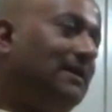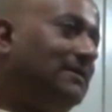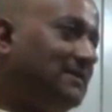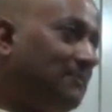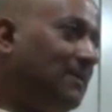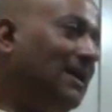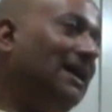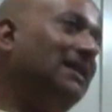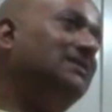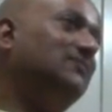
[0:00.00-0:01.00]
Somebody
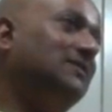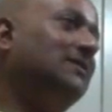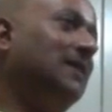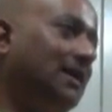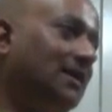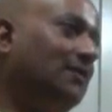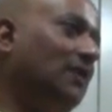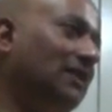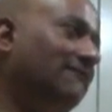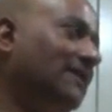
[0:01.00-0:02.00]
else with greater
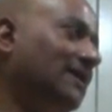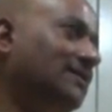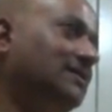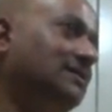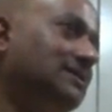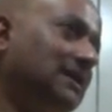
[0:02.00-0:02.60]
qualifications,